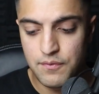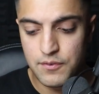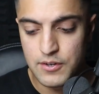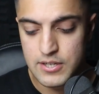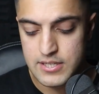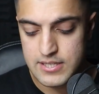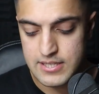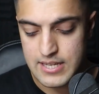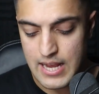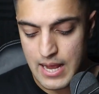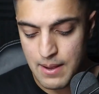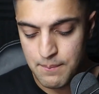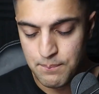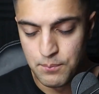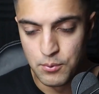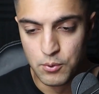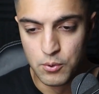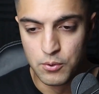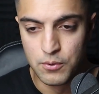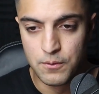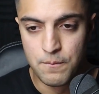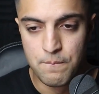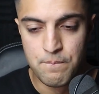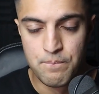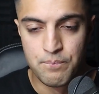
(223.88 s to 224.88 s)
for
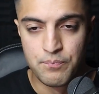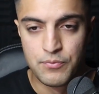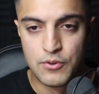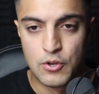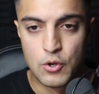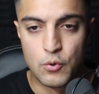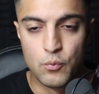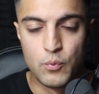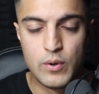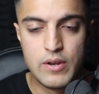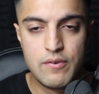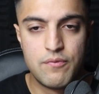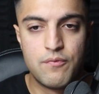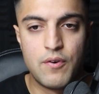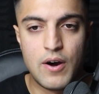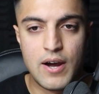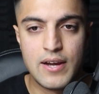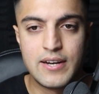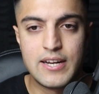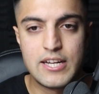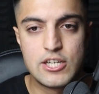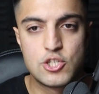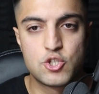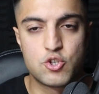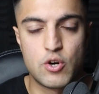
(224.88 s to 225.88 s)
example, we
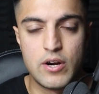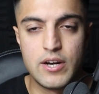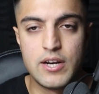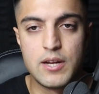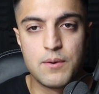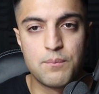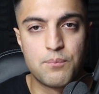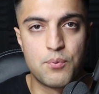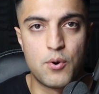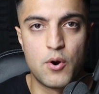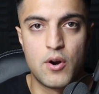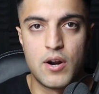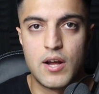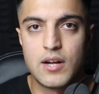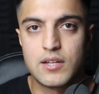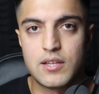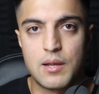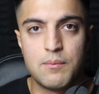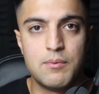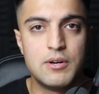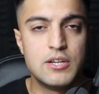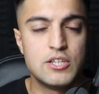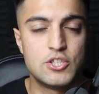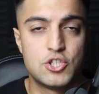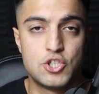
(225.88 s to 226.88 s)
find a trending product. I'm
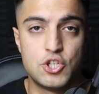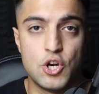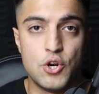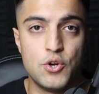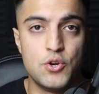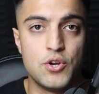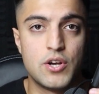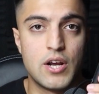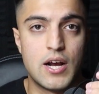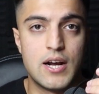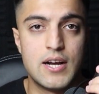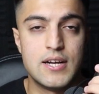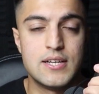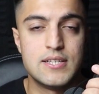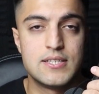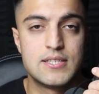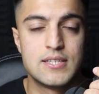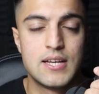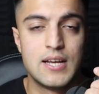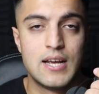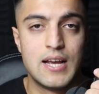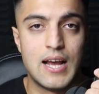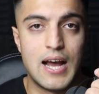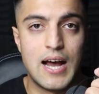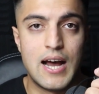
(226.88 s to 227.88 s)
going to show you guys
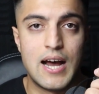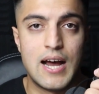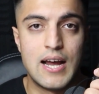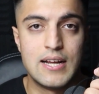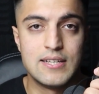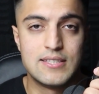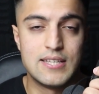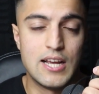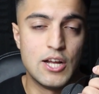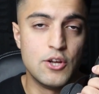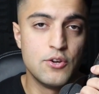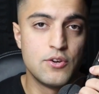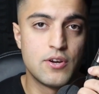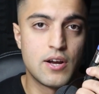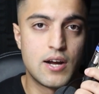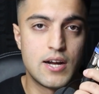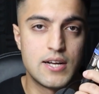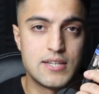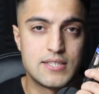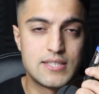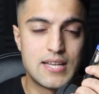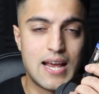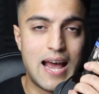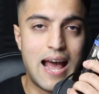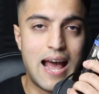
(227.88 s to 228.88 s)
and tell you guys